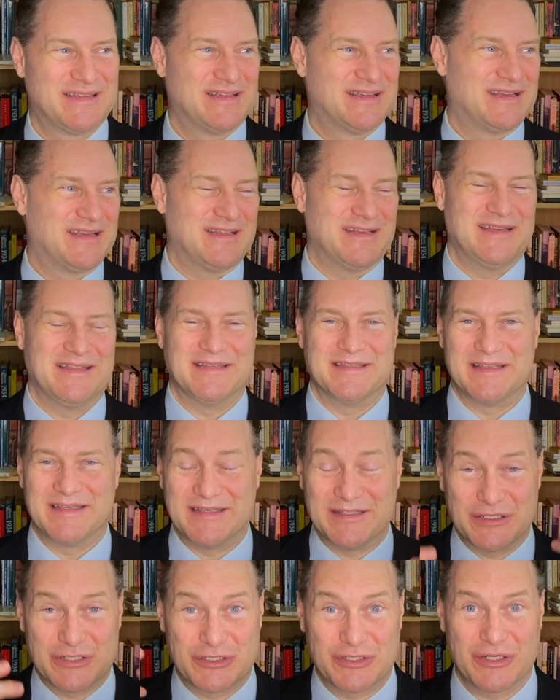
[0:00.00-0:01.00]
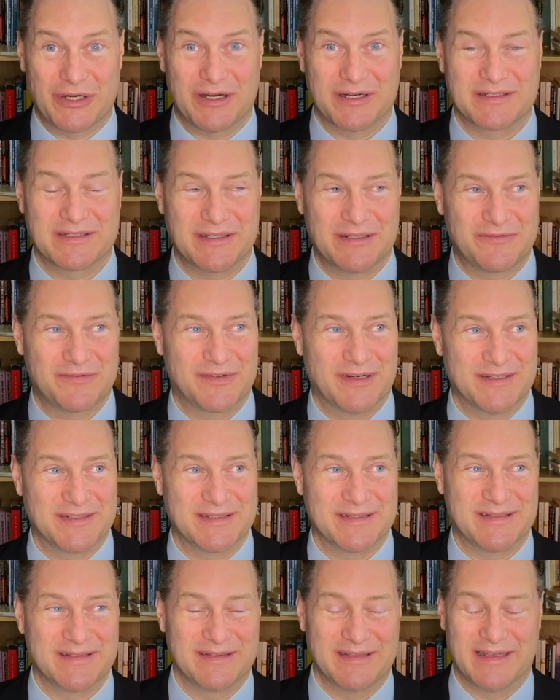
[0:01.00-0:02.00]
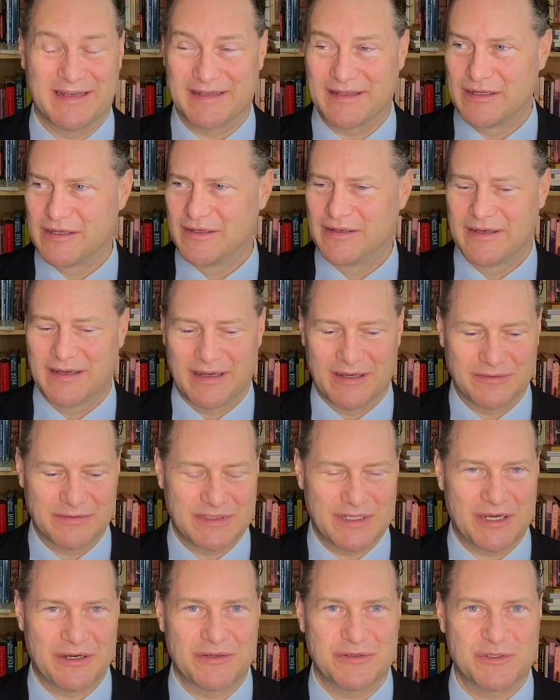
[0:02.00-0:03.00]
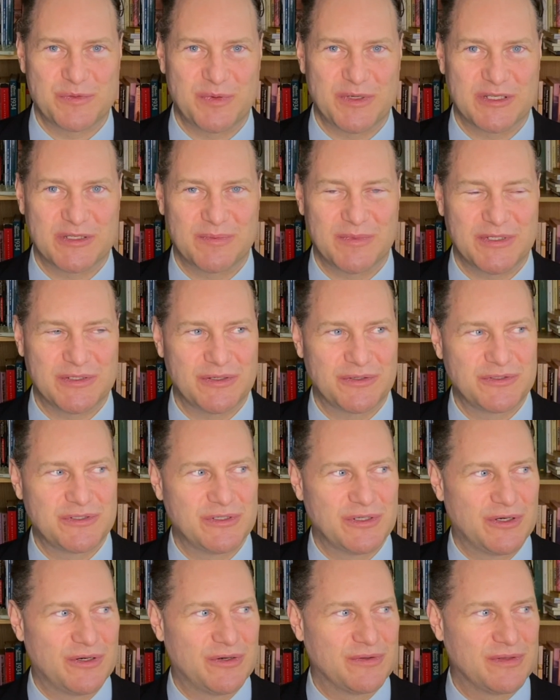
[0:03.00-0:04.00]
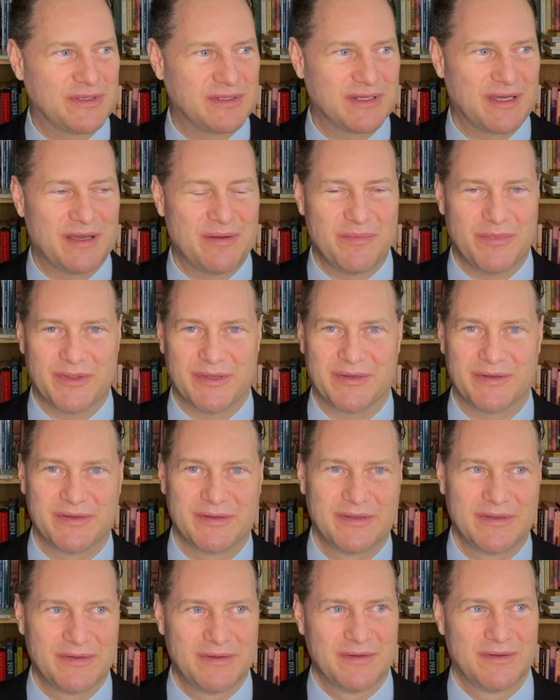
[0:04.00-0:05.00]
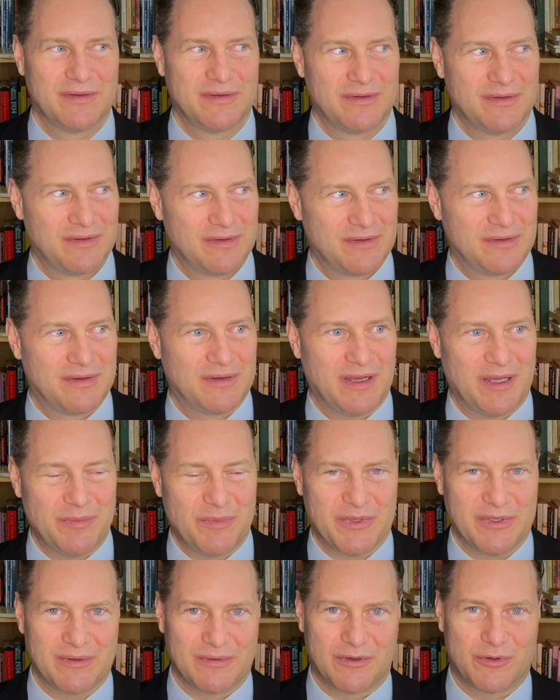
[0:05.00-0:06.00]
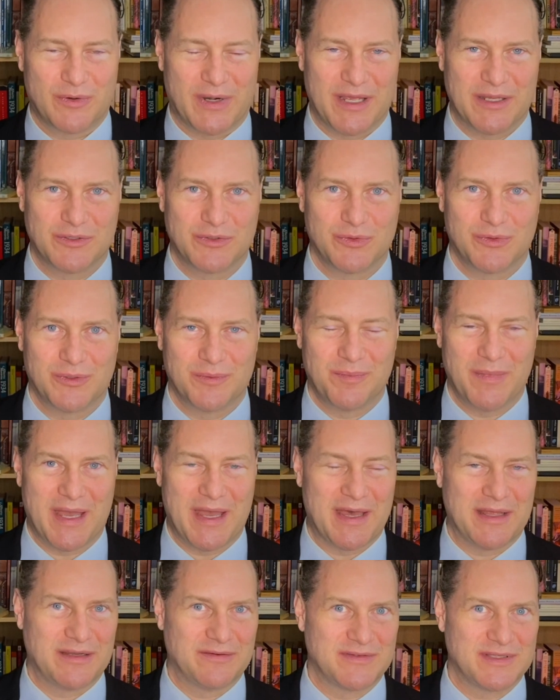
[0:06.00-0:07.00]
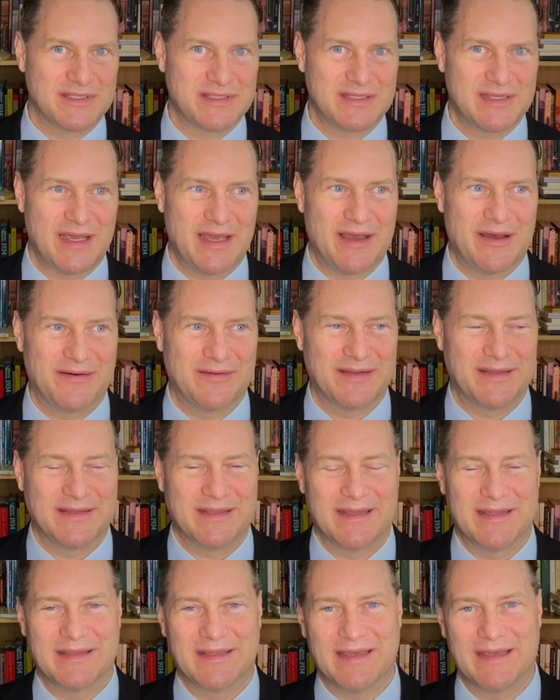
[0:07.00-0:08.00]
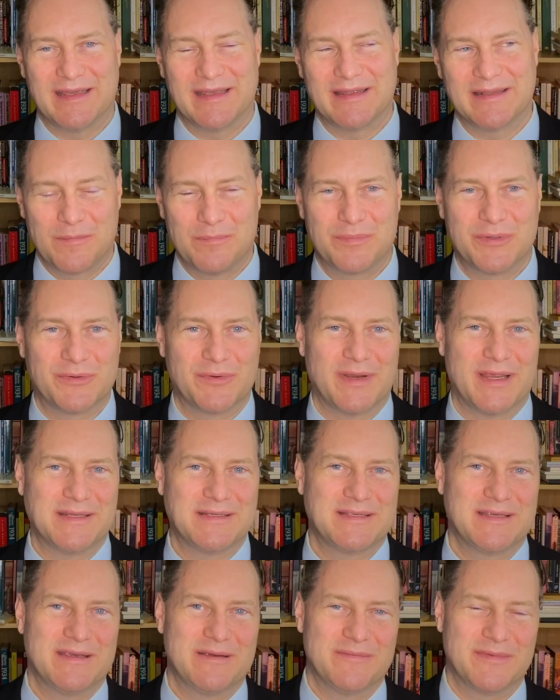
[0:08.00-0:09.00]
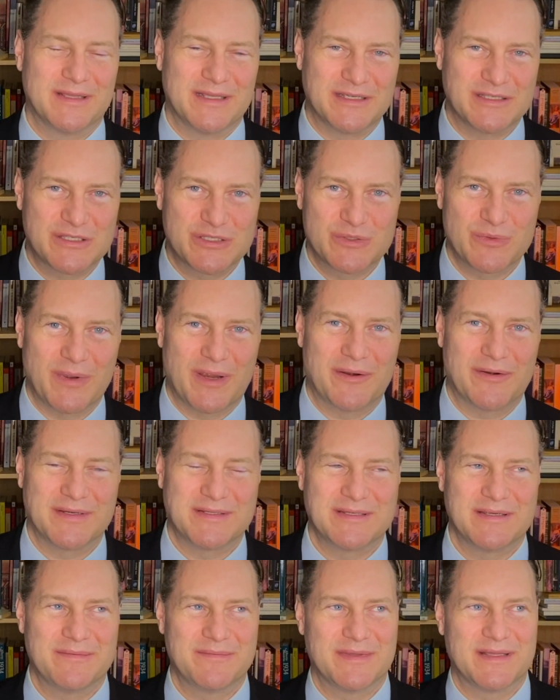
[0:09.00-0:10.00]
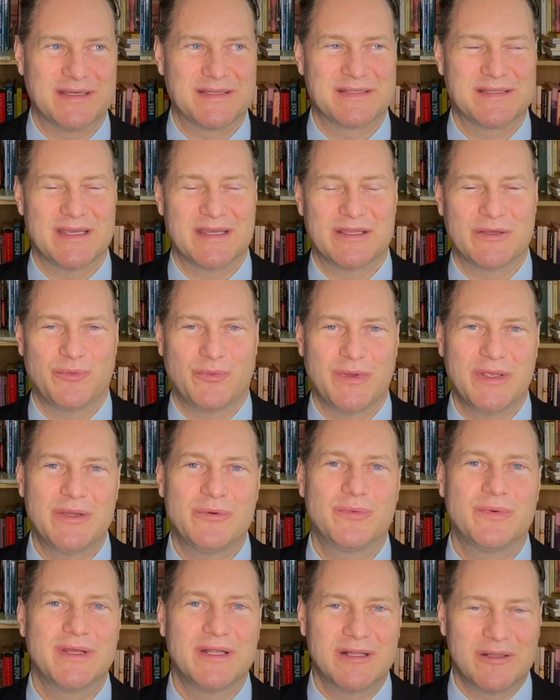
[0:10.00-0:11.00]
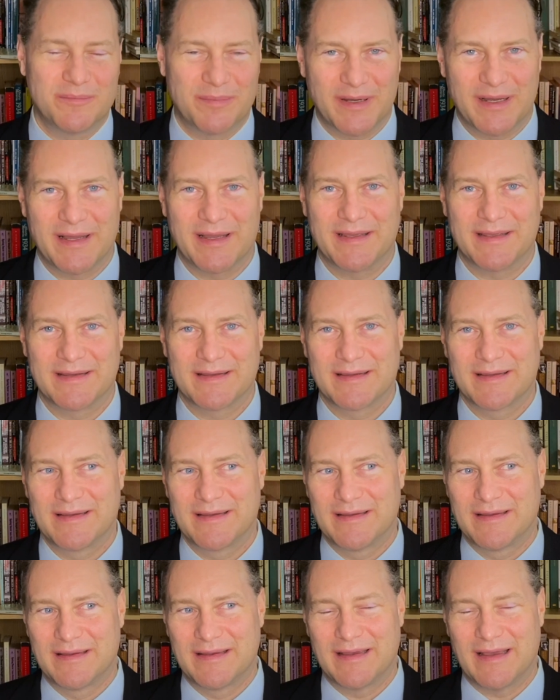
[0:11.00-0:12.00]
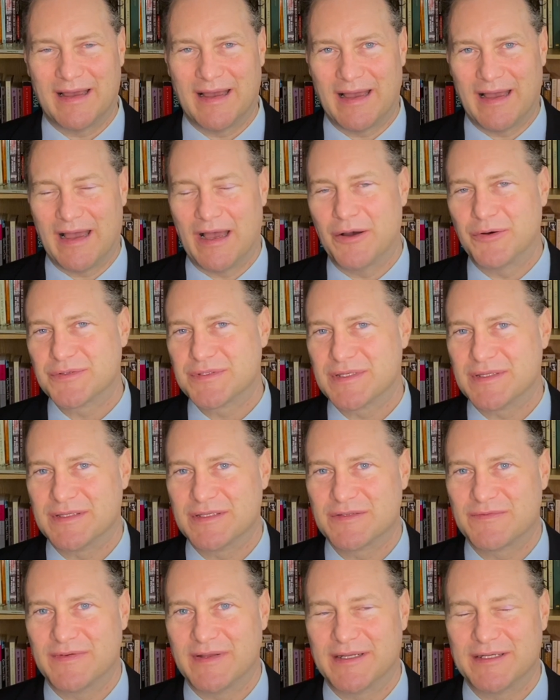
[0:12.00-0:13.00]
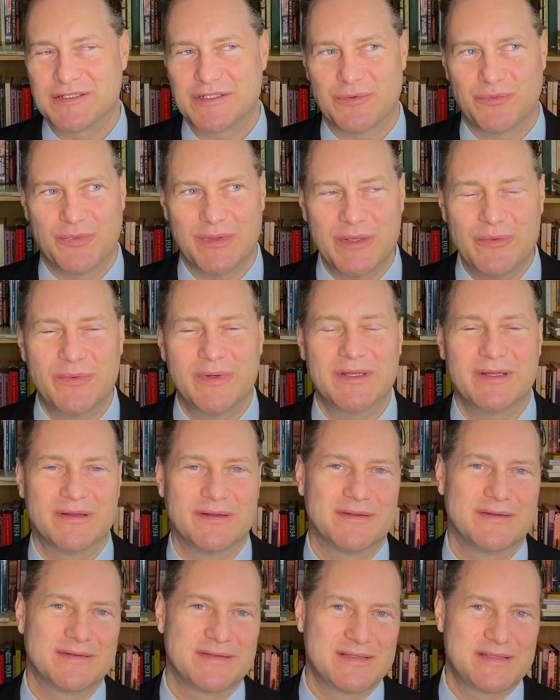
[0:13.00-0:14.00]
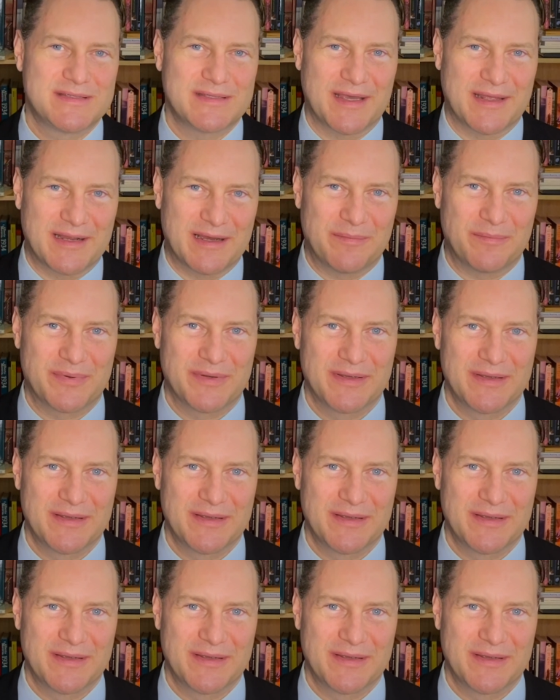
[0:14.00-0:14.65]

And he's shocked and affronted. He's like, how dare you speak to me? Don't you know that I'm the grand old man of this town? And they berate him and they swear at him and they say that we will buy a house in this village and we will set up